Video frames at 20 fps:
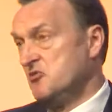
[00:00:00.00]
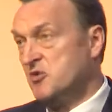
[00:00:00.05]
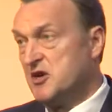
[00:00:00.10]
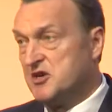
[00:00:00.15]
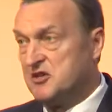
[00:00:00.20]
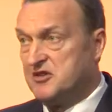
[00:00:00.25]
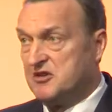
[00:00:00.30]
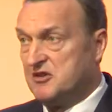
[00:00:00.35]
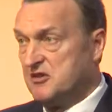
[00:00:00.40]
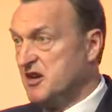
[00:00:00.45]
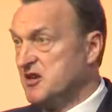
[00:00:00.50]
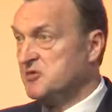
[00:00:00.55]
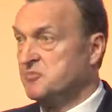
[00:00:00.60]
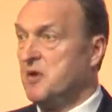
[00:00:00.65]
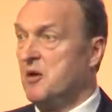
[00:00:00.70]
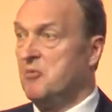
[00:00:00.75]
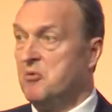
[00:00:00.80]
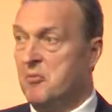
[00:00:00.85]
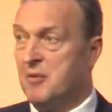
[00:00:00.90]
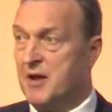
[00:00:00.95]
which is
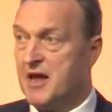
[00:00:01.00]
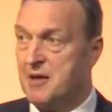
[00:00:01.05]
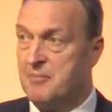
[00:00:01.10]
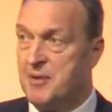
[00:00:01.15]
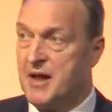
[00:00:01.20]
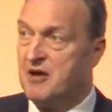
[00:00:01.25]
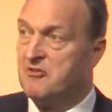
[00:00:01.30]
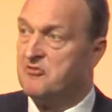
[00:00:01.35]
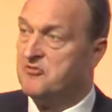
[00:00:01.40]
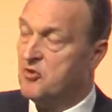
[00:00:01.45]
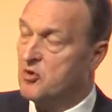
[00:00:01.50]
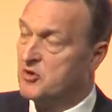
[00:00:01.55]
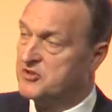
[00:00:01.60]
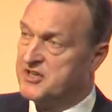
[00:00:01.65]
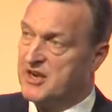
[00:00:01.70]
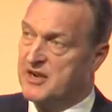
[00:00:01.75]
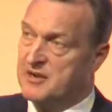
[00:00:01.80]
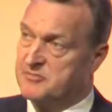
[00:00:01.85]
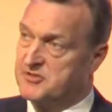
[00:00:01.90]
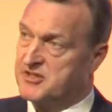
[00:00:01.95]
probably about 4
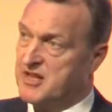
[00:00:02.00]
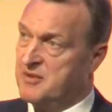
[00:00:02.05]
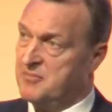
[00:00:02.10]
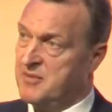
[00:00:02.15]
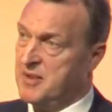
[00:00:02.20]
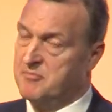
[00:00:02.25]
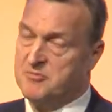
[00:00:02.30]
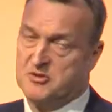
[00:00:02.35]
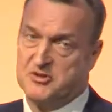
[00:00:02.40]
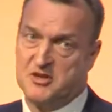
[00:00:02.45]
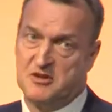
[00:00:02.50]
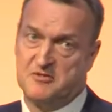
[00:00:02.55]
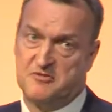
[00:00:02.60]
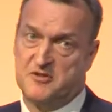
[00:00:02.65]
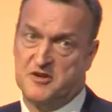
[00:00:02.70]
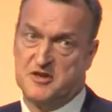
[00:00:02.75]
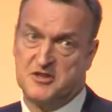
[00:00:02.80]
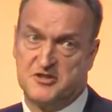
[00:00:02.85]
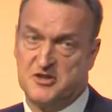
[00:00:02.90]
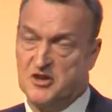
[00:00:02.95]
times their membership
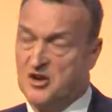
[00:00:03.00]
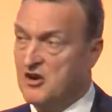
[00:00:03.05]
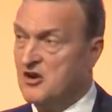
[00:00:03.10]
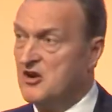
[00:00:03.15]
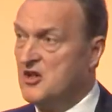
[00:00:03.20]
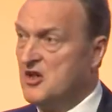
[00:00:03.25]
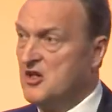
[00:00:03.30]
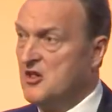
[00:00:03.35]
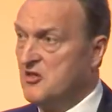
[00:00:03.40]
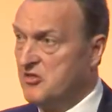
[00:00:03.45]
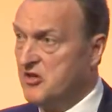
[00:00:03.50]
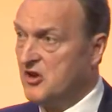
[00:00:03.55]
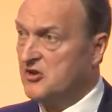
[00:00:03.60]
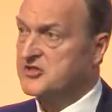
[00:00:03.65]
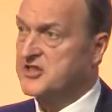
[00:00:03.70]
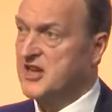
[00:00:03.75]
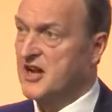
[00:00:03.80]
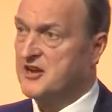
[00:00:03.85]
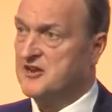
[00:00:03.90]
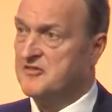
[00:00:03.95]
fee. So
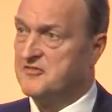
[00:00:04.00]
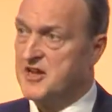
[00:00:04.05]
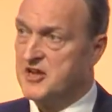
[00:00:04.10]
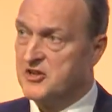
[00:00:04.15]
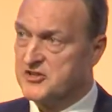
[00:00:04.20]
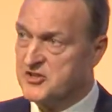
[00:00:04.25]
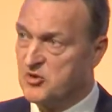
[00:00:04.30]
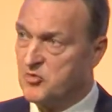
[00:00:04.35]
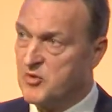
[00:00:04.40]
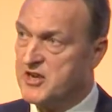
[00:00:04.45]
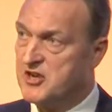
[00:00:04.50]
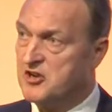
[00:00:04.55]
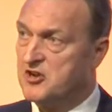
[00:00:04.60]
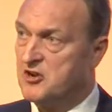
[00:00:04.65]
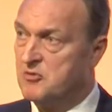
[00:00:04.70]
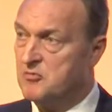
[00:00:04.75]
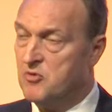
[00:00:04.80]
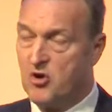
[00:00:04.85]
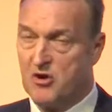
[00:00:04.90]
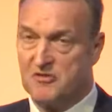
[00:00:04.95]
those kind of deals that we can
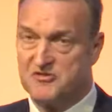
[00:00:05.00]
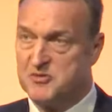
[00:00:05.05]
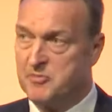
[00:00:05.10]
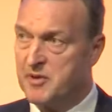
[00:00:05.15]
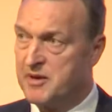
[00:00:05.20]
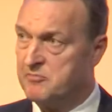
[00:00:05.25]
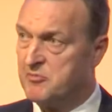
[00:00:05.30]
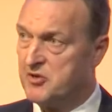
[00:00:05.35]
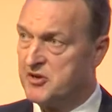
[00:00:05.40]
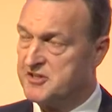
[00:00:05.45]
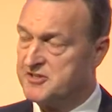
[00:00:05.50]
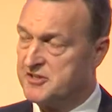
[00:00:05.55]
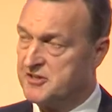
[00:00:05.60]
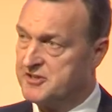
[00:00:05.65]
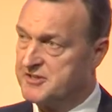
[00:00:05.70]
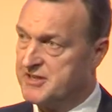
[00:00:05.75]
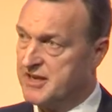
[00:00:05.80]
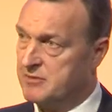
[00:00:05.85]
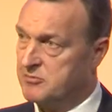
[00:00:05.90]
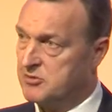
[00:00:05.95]
do more of to bring money to the
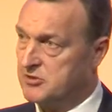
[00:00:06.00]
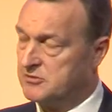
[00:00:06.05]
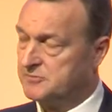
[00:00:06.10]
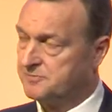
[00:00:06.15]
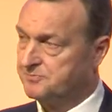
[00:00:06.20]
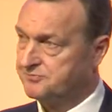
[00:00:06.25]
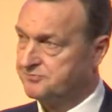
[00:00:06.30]
table.